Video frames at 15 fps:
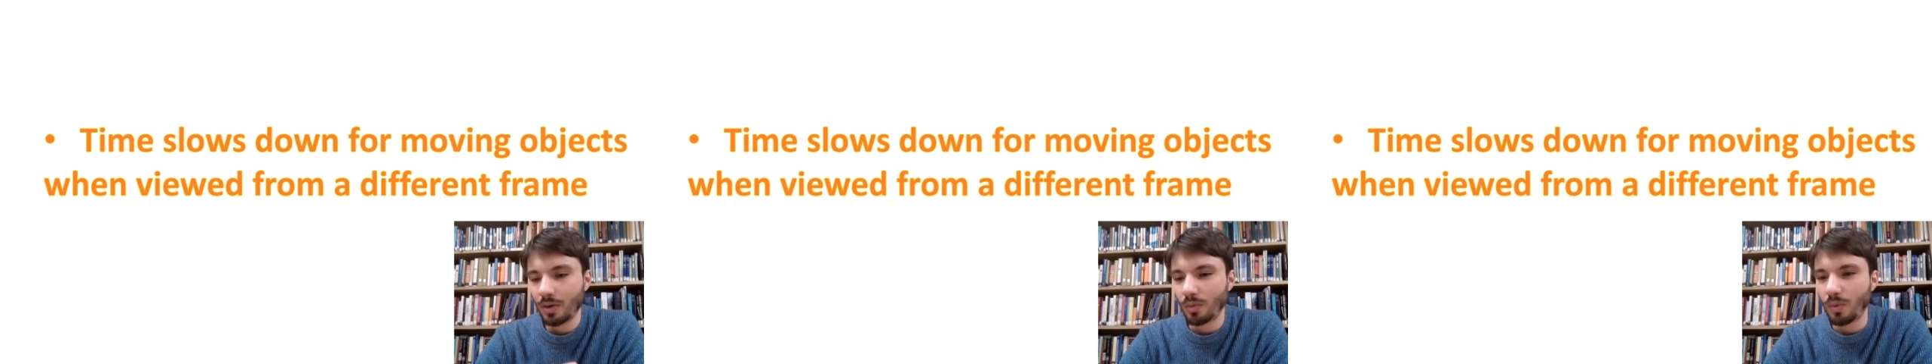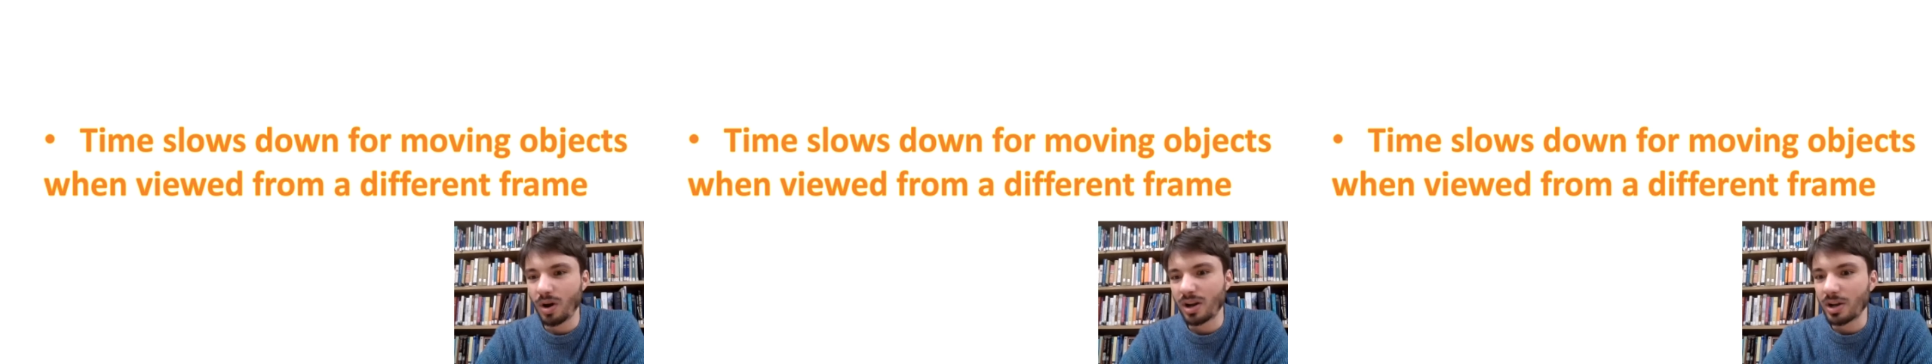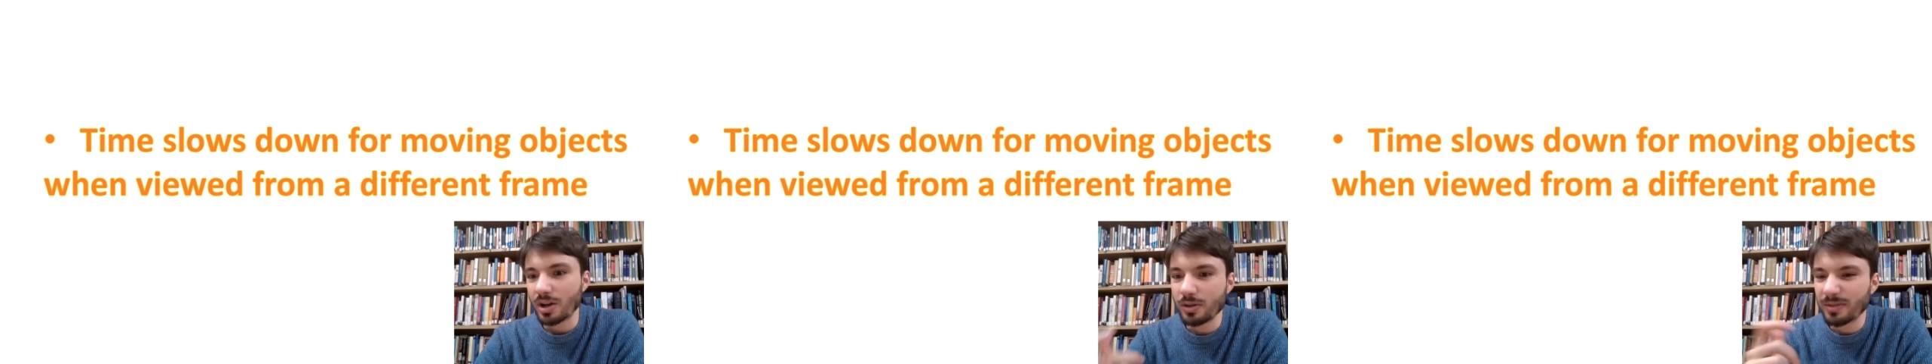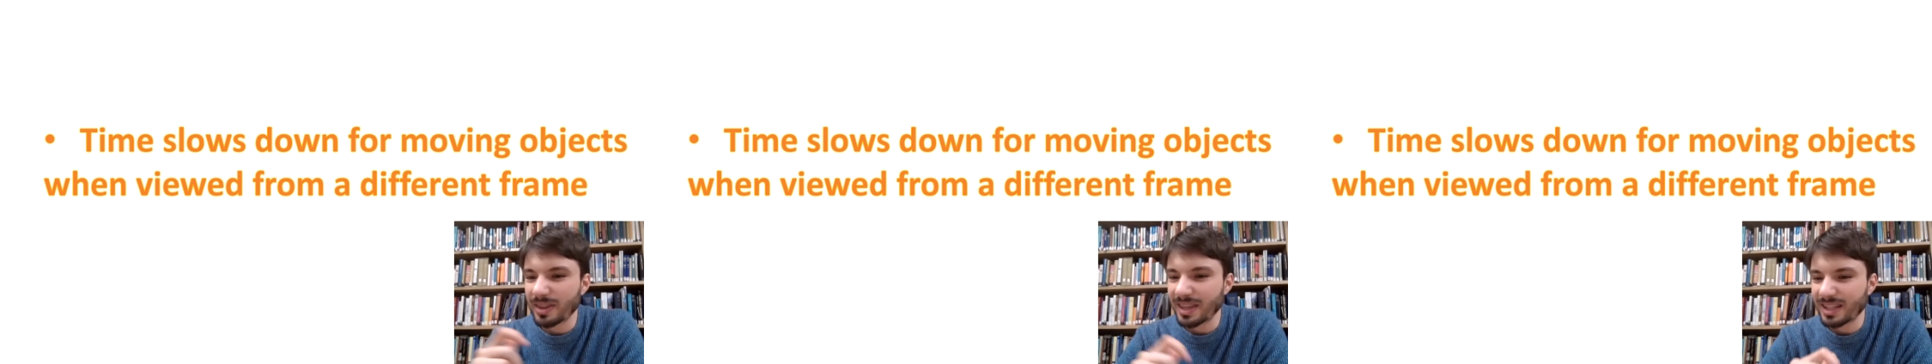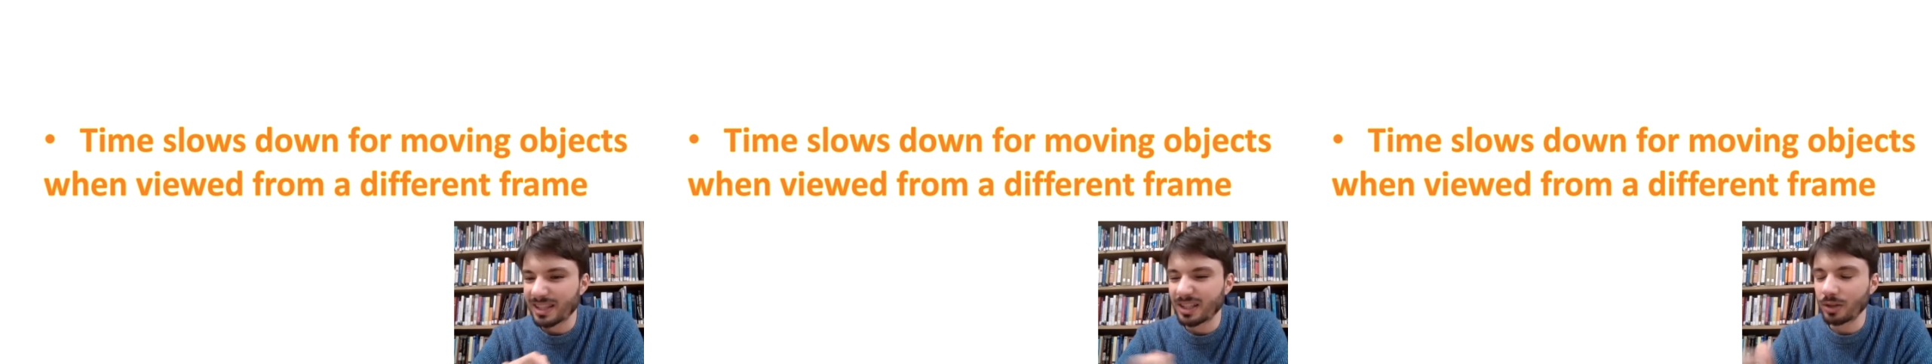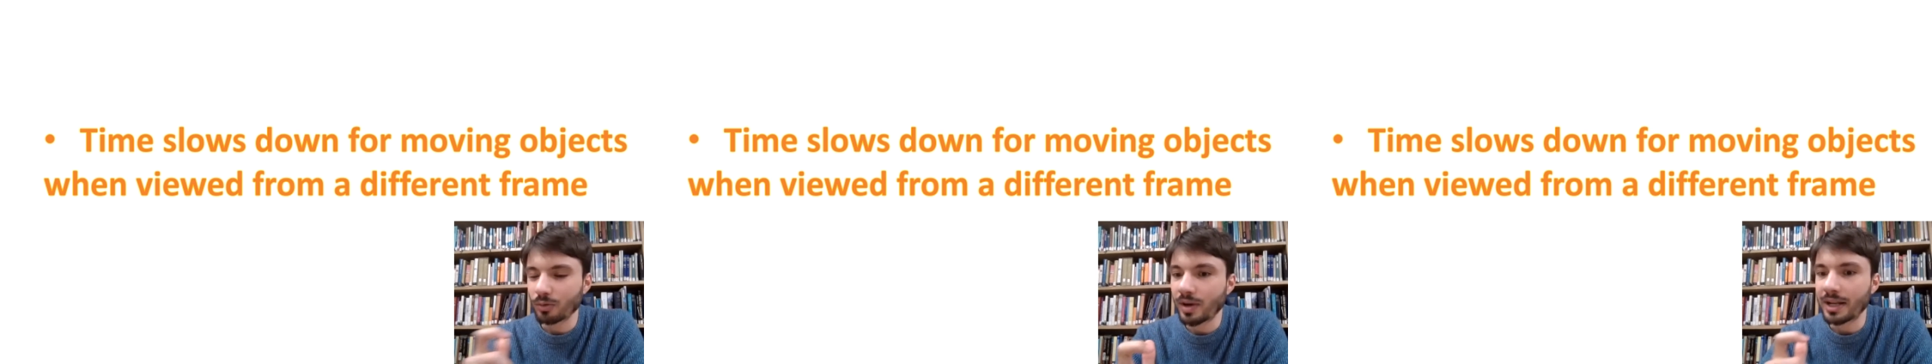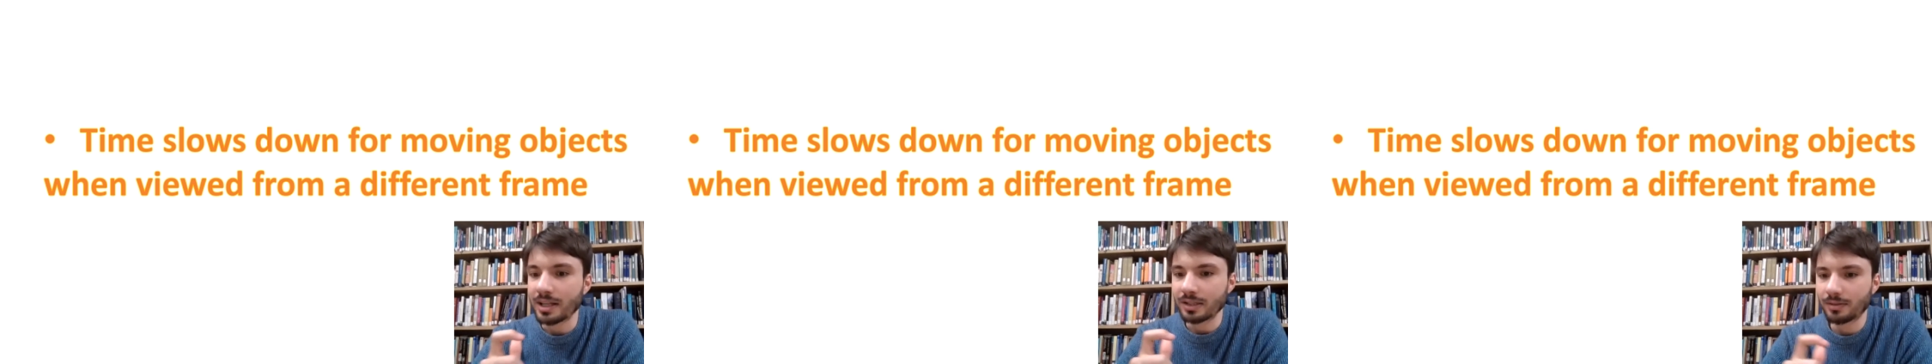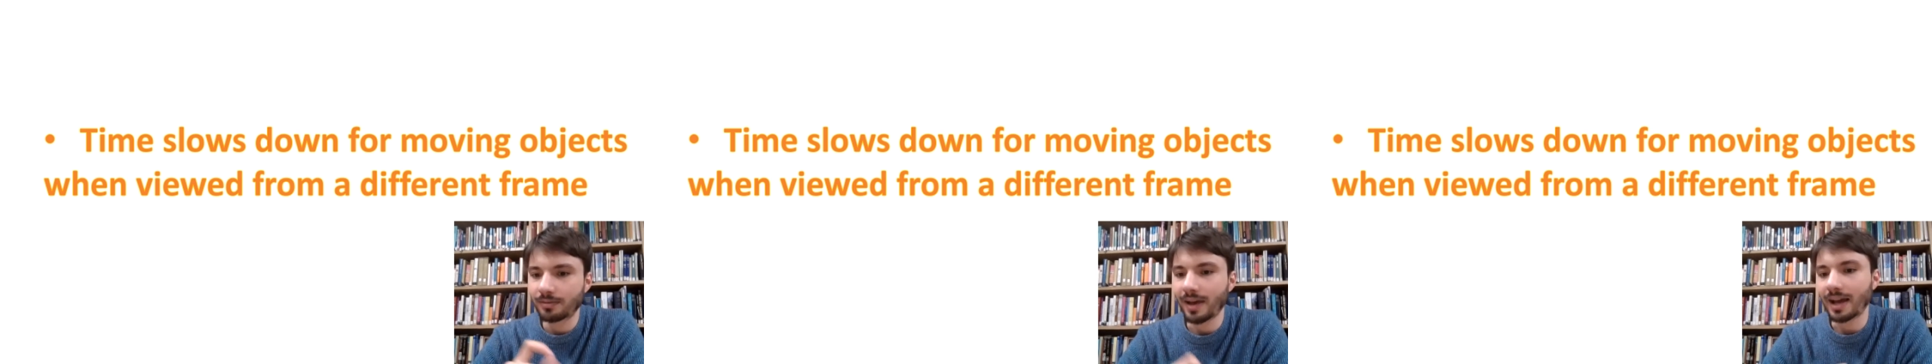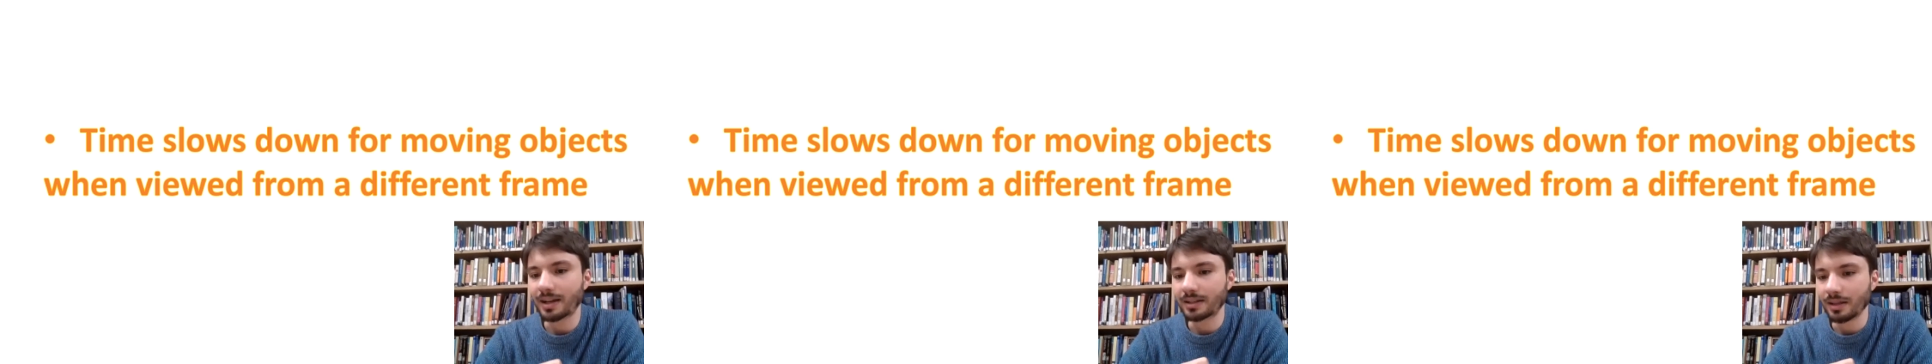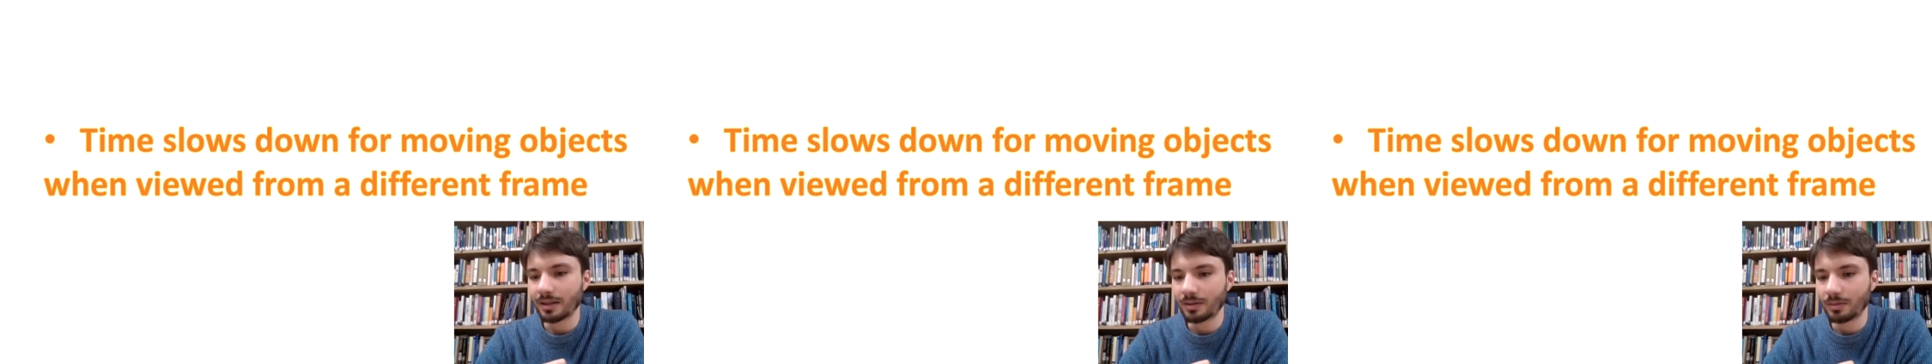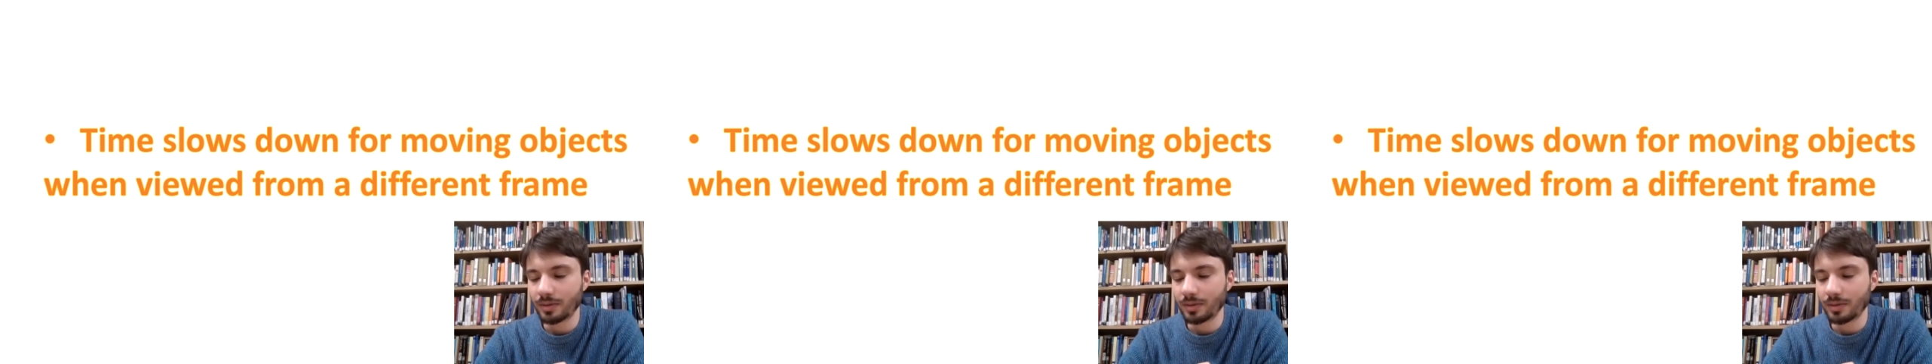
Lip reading: 1 over this Lorentz factor,